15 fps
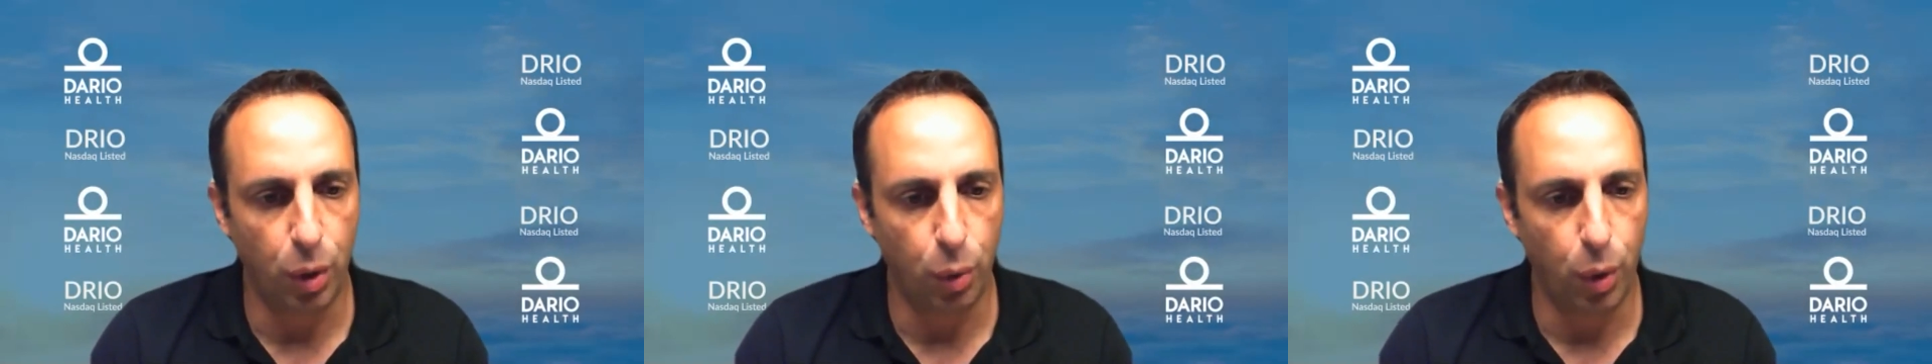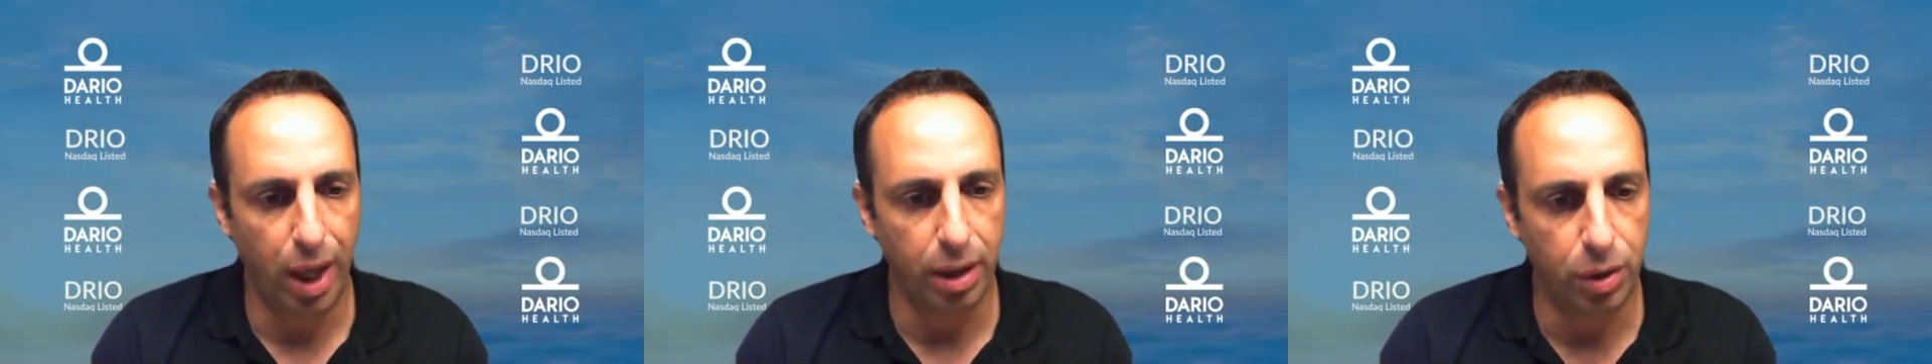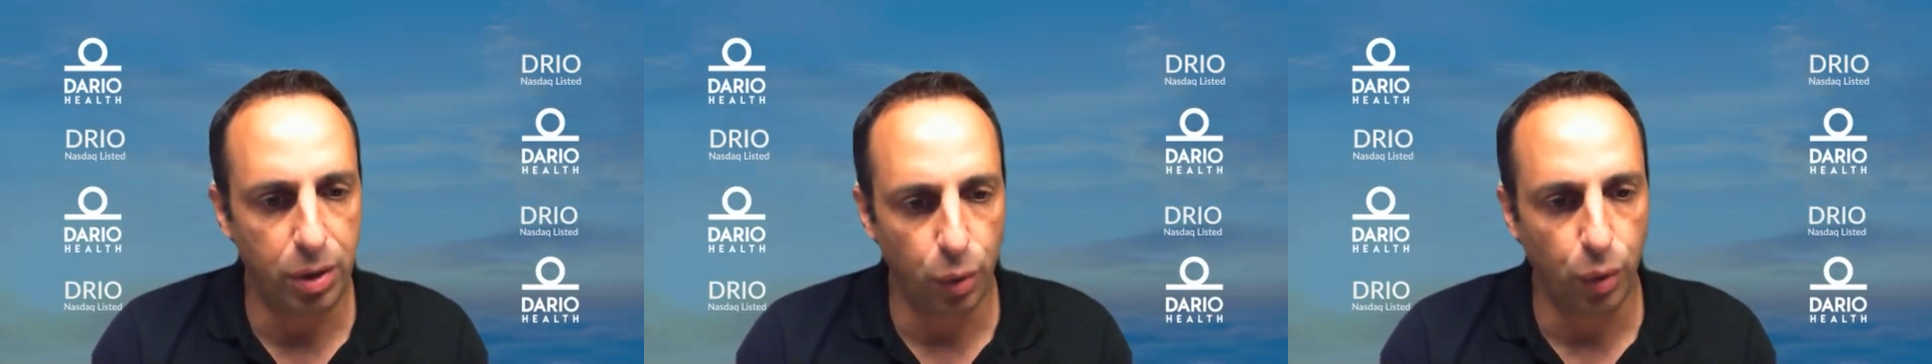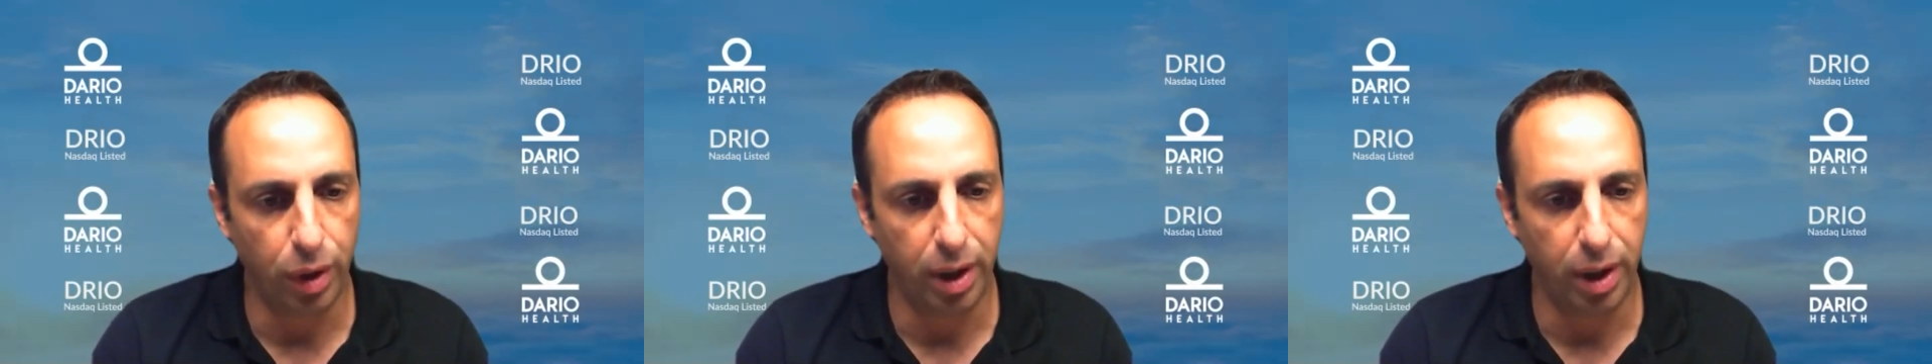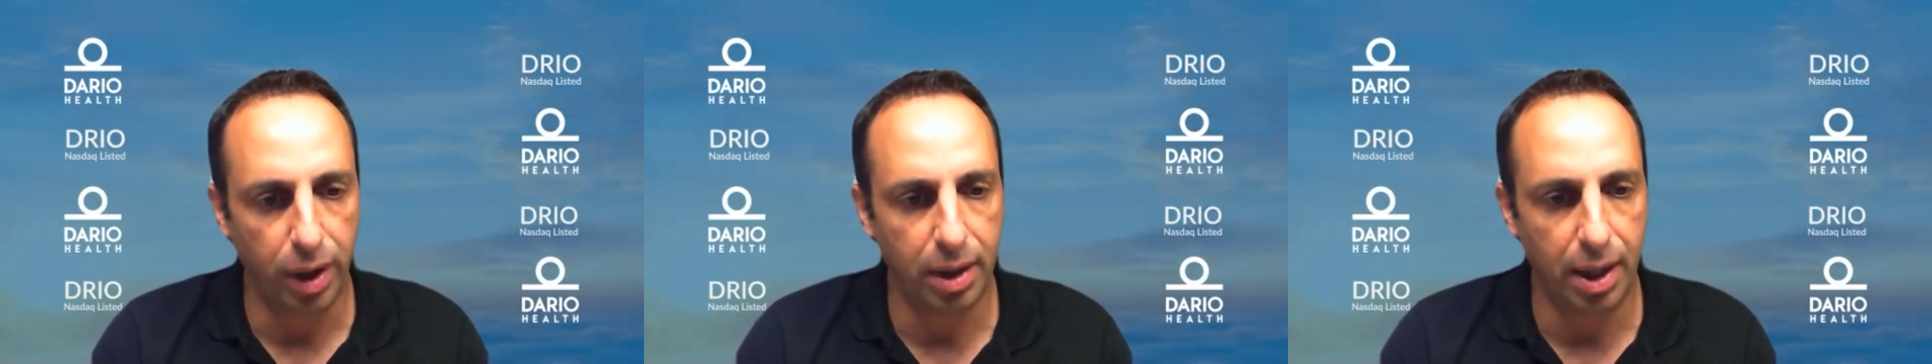So the
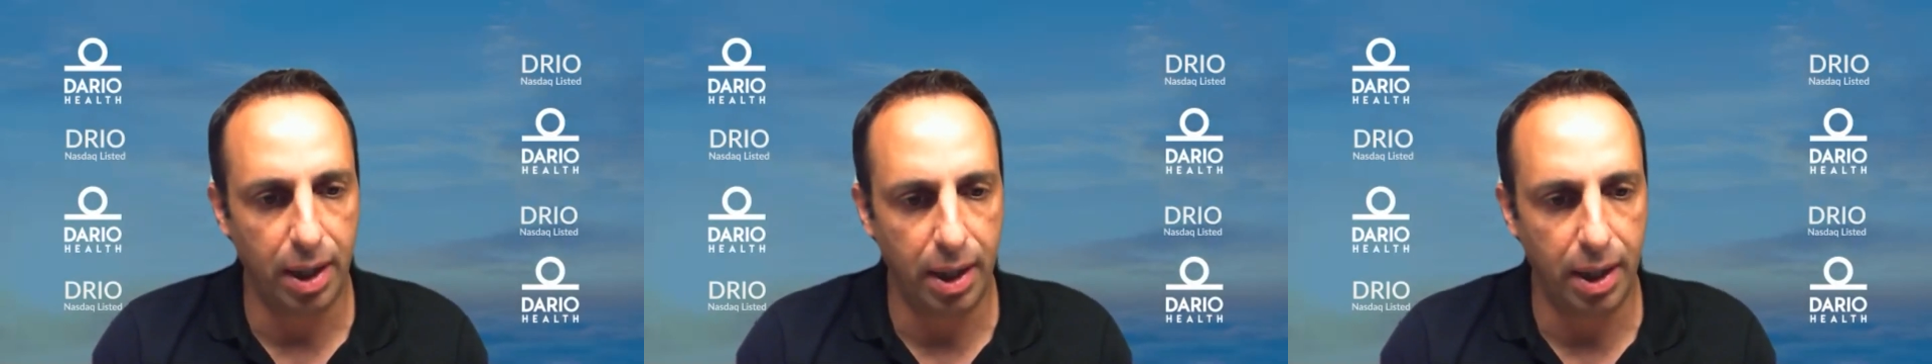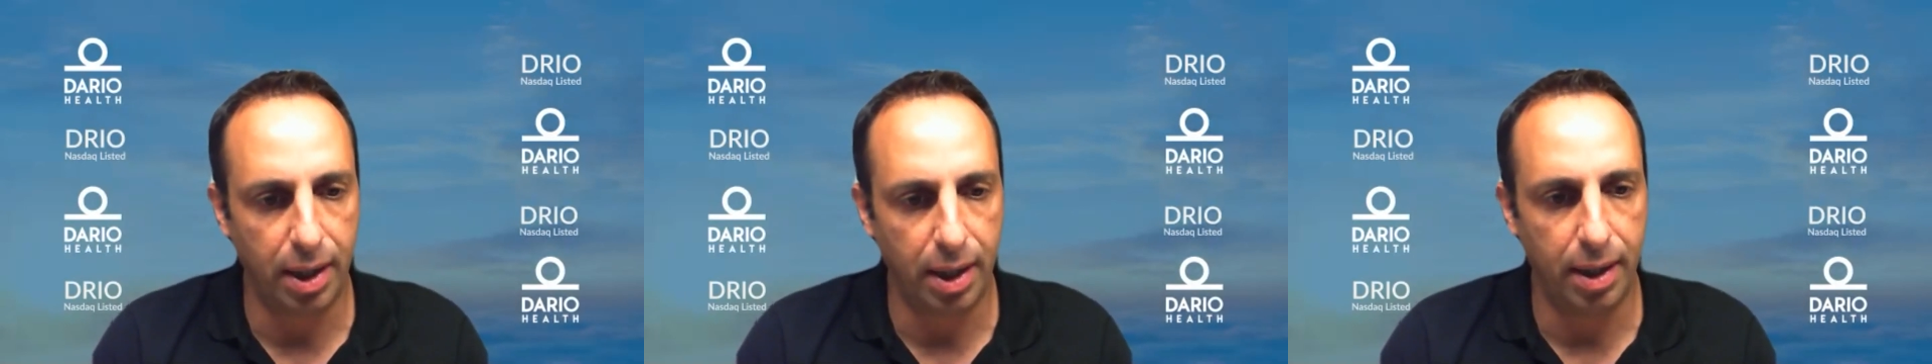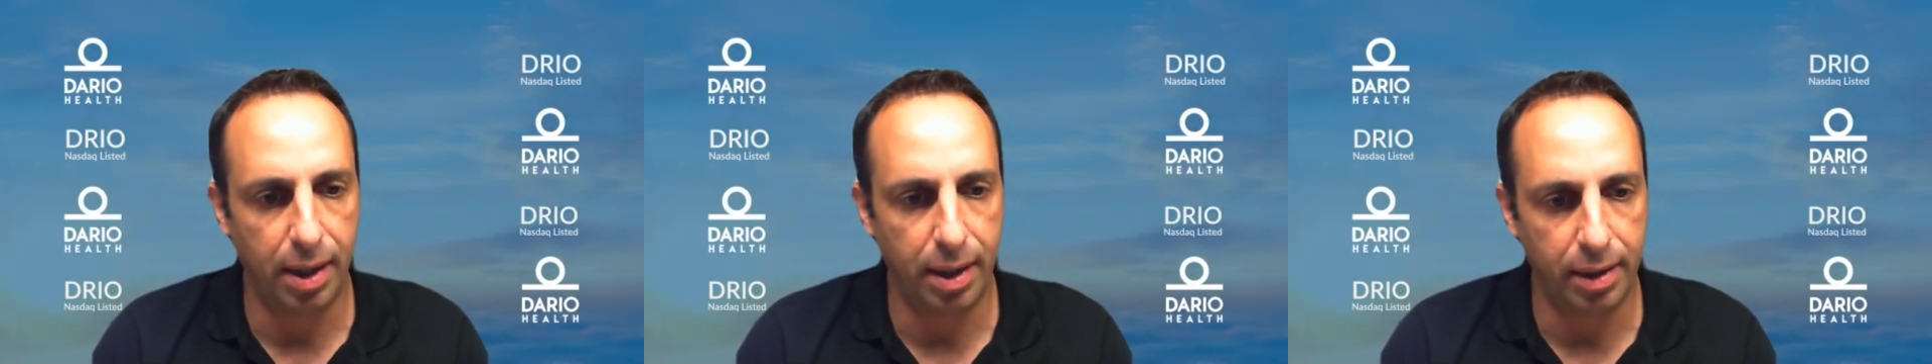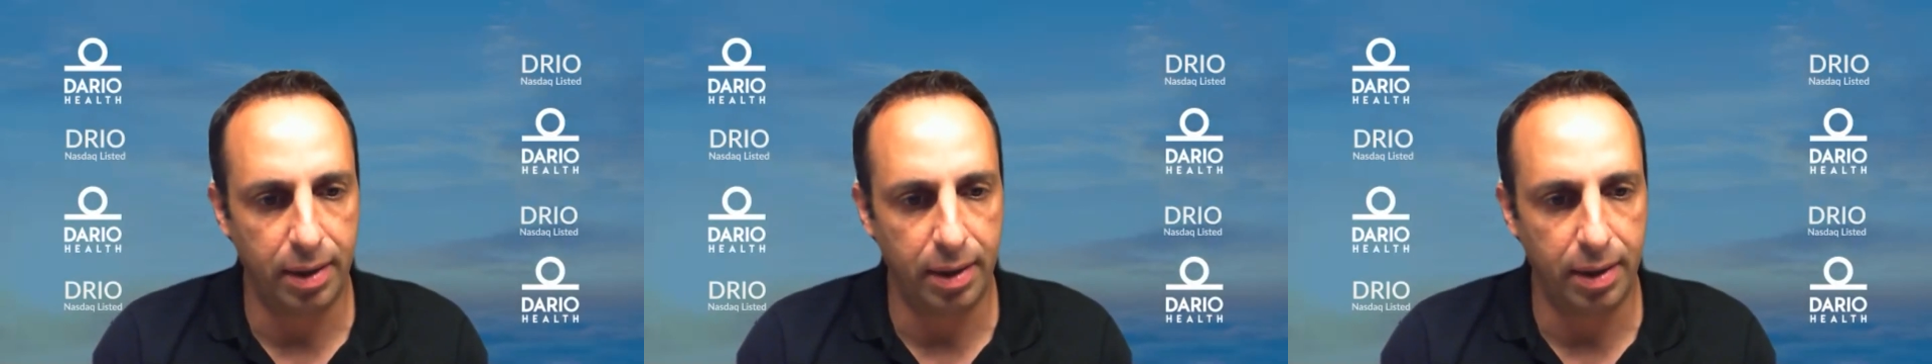way to read